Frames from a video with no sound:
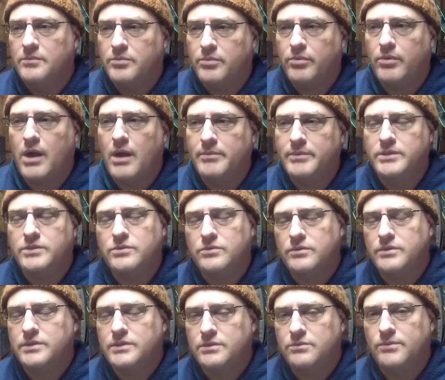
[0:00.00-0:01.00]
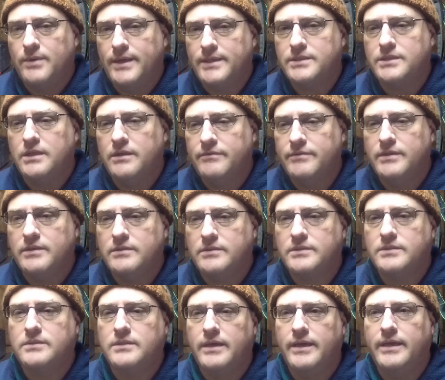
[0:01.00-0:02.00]
probably source the rest of it,
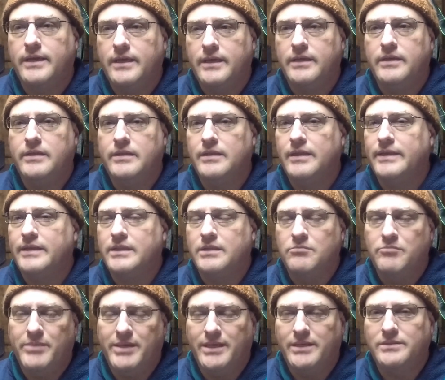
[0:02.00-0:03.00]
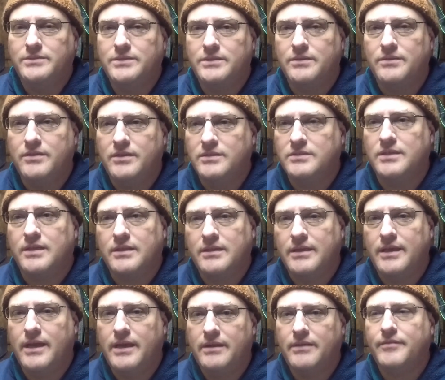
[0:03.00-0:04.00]
say like the meats and things like
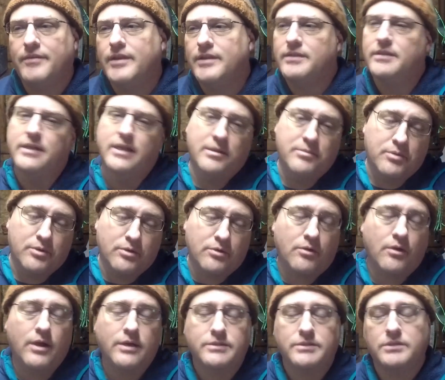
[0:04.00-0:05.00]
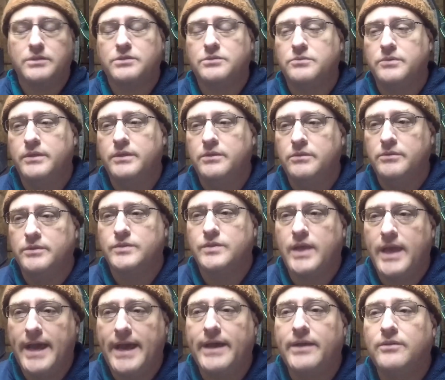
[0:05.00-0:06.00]
that. I've got the neighbor across the street who has
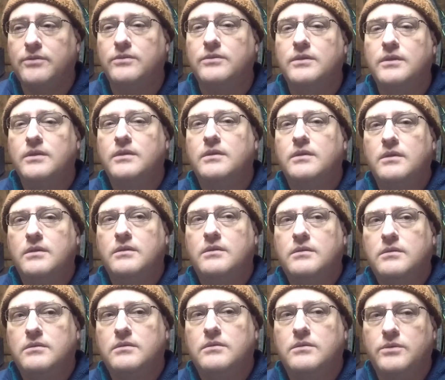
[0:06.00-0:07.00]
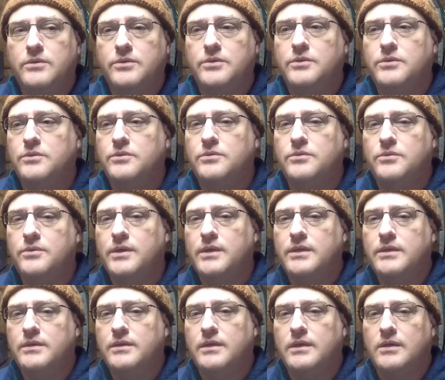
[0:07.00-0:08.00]
cattle, who
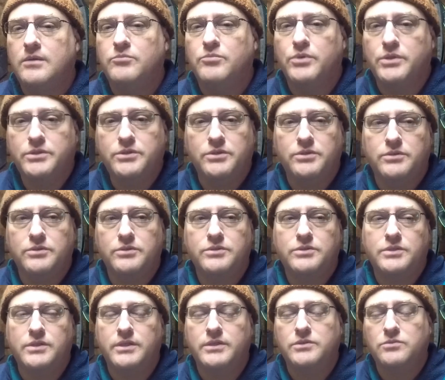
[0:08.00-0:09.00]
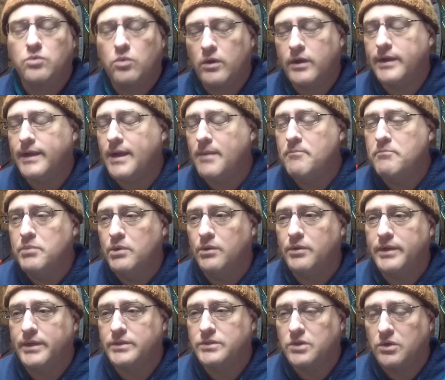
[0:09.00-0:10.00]
butchers. He's working on
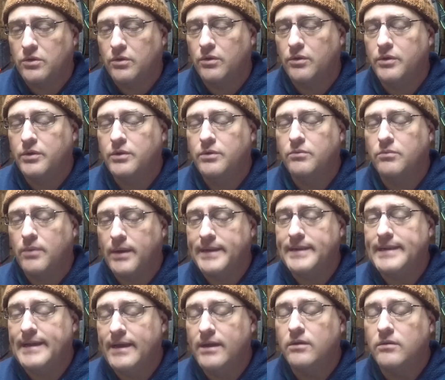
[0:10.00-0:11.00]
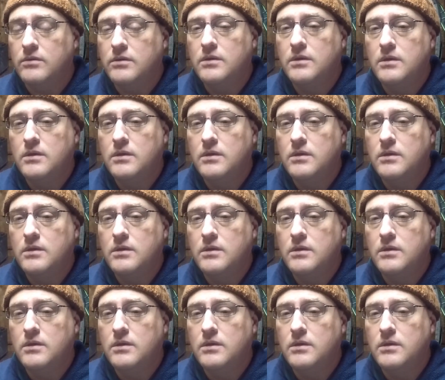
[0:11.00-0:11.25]
building his herd right now,